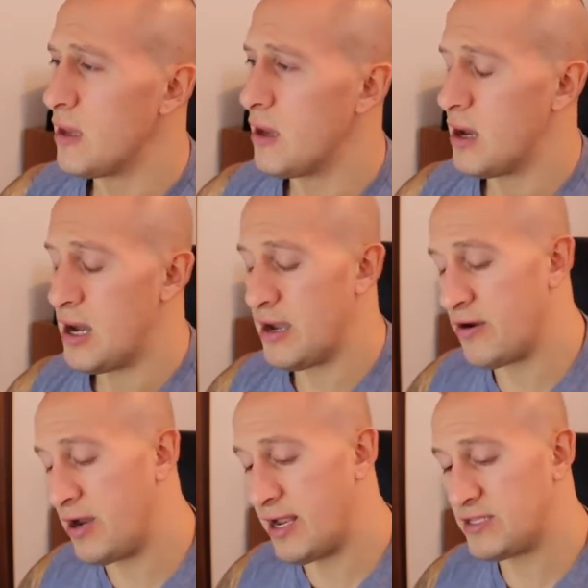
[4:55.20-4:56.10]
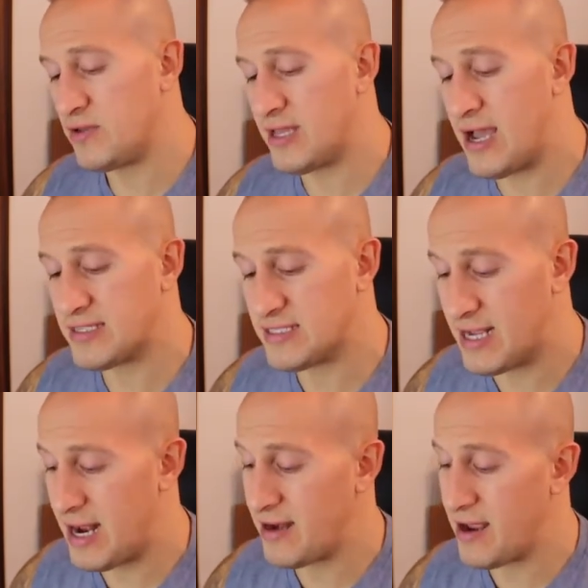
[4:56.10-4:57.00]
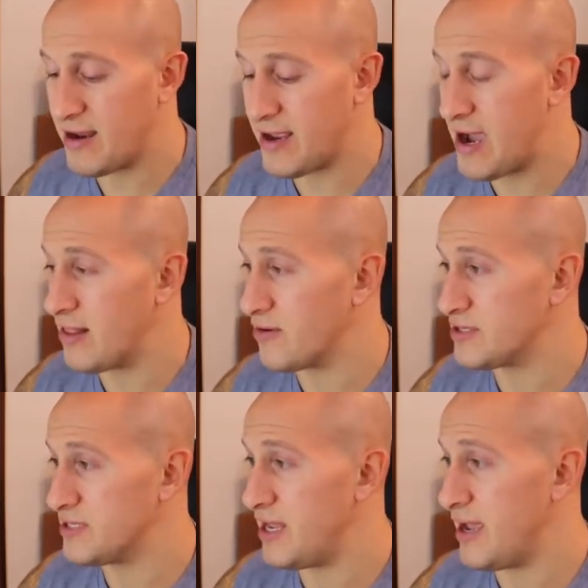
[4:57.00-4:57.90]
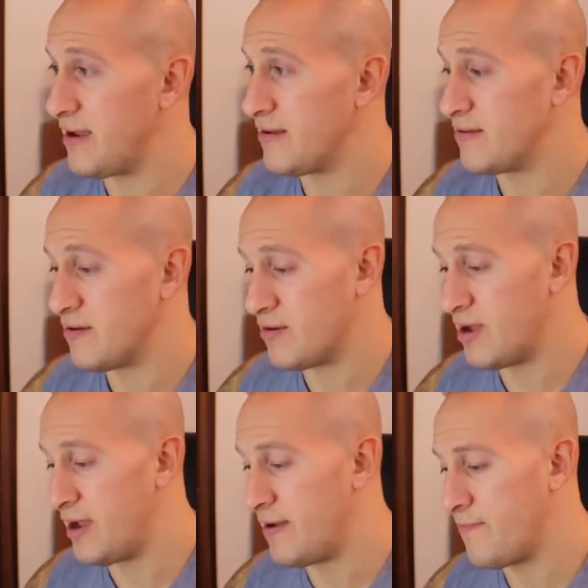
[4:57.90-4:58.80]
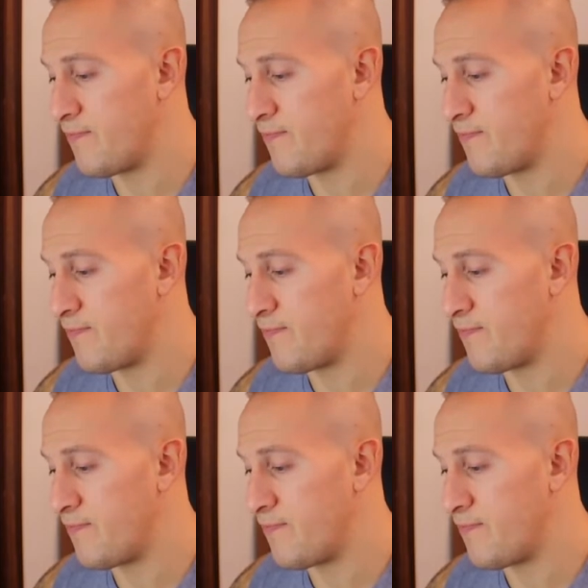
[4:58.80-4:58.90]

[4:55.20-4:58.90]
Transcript: You're eating at 2,099 calories a day. Okay?